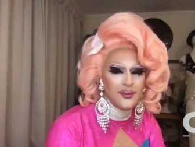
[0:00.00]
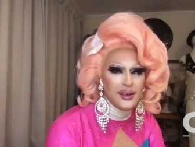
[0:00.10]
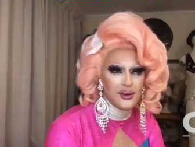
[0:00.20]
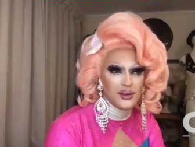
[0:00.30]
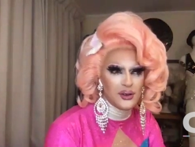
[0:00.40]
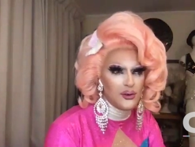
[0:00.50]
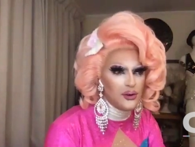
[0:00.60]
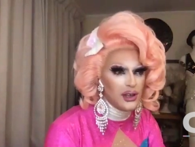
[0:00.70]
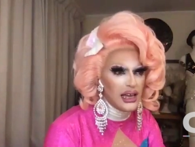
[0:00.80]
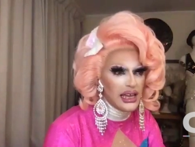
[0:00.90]
think when I got the
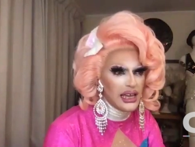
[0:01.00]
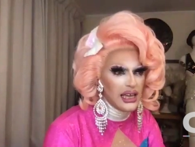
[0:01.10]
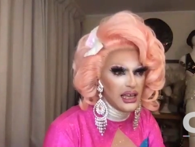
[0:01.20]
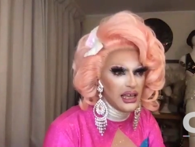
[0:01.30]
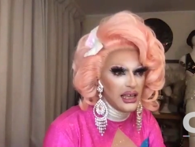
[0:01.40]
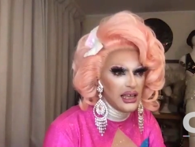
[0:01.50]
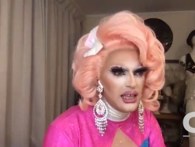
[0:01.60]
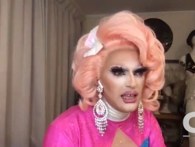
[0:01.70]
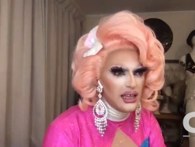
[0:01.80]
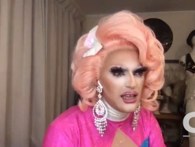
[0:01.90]
call, I
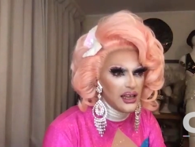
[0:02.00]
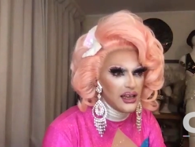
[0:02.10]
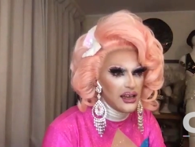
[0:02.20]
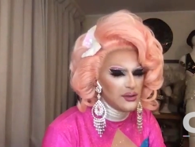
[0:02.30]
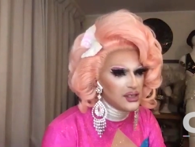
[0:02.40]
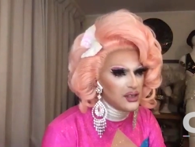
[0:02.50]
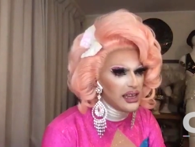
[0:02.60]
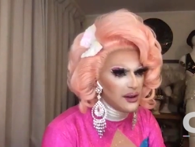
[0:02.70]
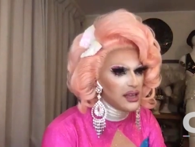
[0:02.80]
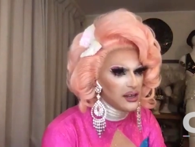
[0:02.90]
was told,
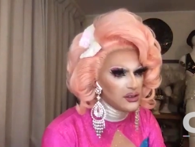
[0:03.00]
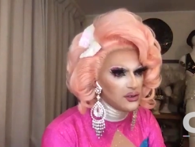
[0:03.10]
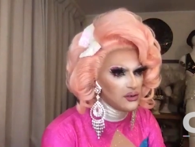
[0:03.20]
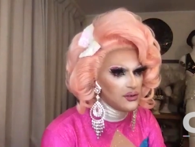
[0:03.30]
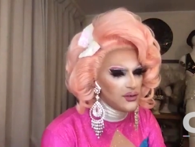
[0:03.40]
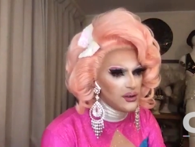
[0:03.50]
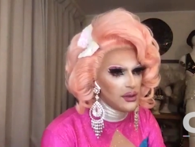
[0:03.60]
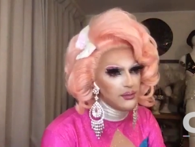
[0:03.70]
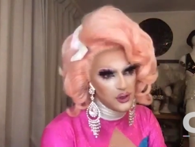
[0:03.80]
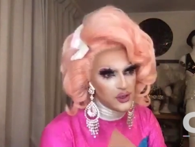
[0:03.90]
I got the call from our
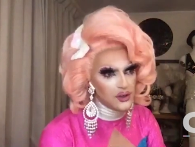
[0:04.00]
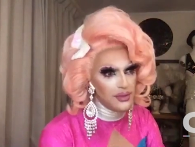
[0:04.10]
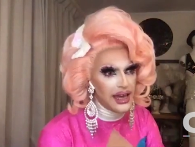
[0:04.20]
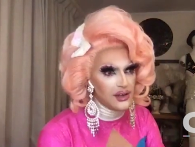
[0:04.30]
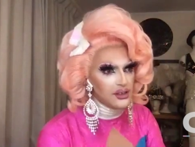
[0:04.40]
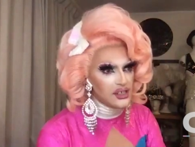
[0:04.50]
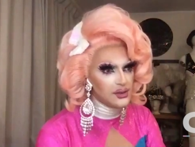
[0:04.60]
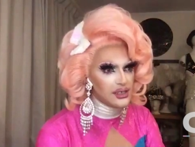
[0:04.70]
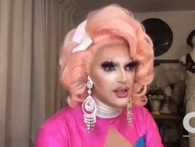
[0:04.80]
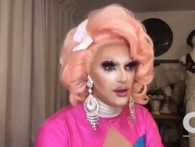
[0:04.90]
producer Amanda, and she
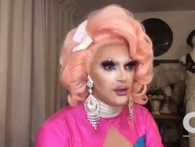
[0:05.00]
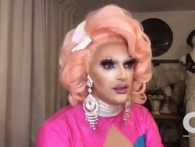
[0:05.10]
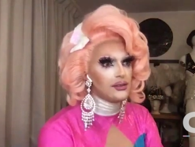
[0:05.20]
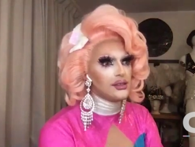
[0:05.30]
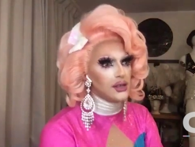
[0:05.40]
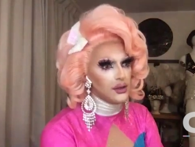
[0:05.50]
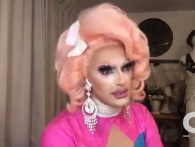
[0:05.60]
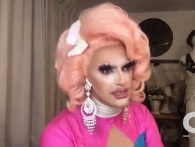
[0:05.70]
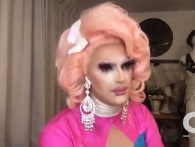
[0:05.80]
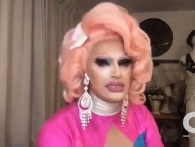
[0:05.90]
was like, you know, so
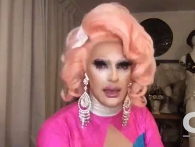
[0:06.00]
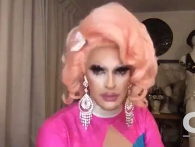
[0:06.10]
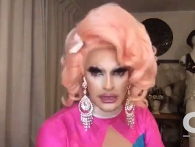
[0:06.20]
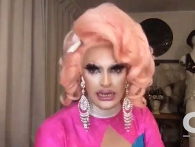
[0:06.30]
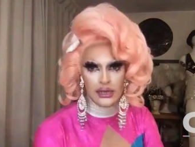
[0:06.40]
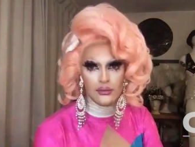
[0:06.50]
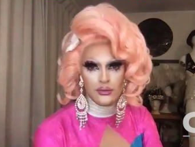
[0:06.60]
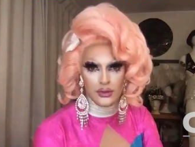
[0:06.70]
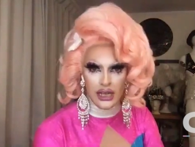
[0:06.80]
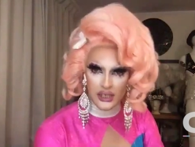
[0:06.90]
something's happening, and
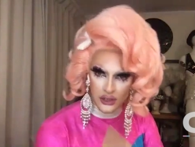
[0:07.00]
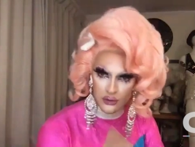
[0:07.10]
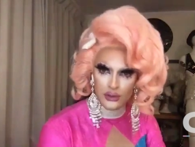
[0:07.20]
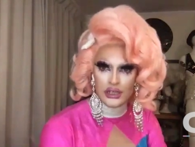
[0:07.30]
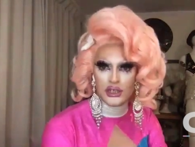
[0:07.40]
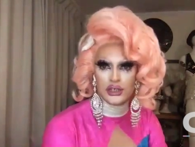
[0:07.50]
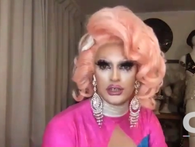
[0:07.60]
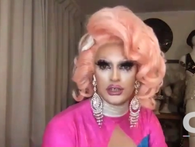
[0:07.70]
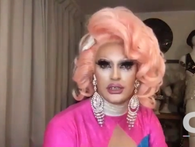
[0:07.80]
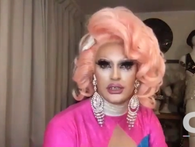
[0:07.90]
we'd like you to
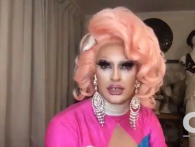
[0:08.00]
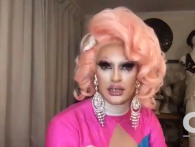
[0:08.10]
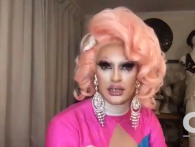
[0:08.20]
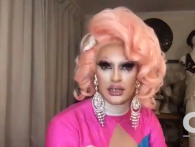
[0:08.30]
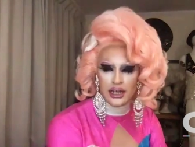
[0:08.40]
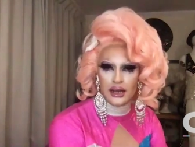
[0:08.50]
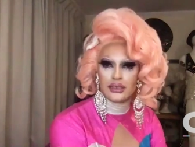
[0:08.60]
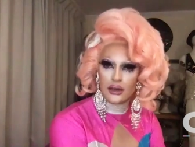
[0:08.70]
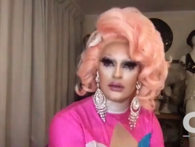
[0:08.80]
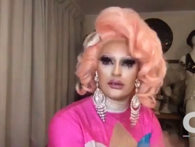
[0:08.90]
audition. And I
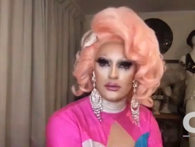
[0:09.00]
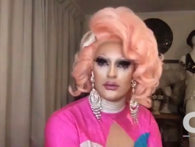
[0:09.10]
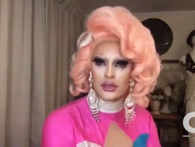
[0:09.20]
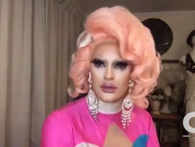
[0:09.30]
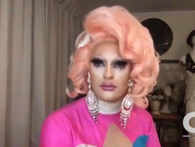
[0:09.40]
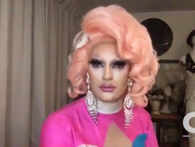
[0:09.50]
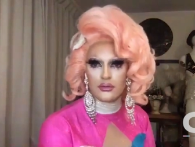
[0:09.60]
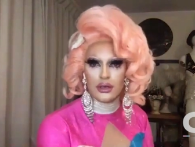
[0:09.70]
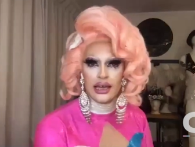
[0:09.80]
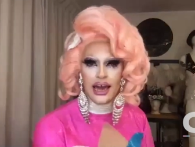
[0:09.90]
was like, oh, cool, you know. Well,
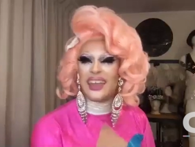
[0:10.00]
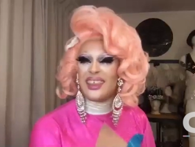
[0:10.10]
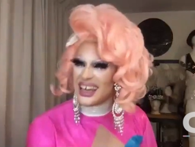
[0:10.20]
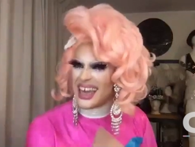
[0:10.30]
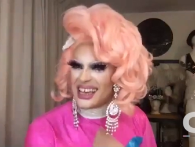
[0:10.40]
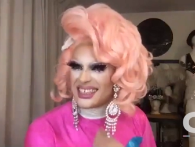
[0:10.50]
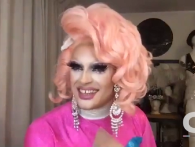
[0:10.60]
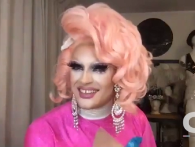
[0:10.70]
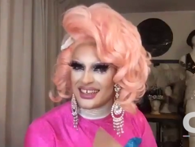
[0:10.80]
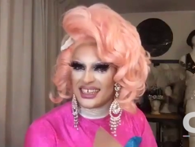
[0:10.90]
and I think I guessed. I
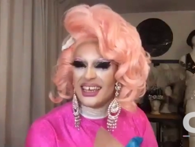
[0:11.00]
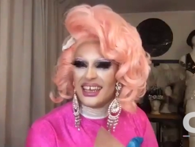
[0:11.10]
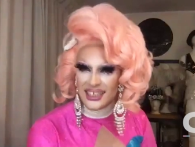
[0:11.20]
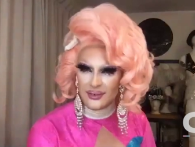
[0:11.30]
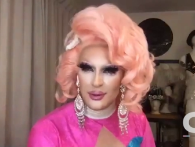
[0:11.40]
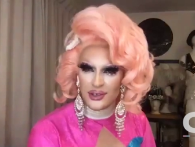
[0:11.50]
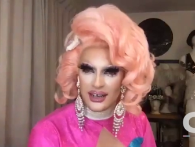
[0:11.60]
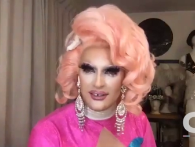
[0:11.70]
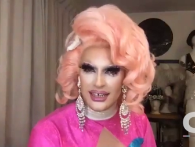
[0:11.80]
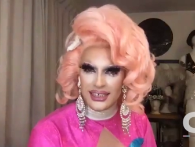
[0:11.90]
think I said, is it RuPaul's Drag Race?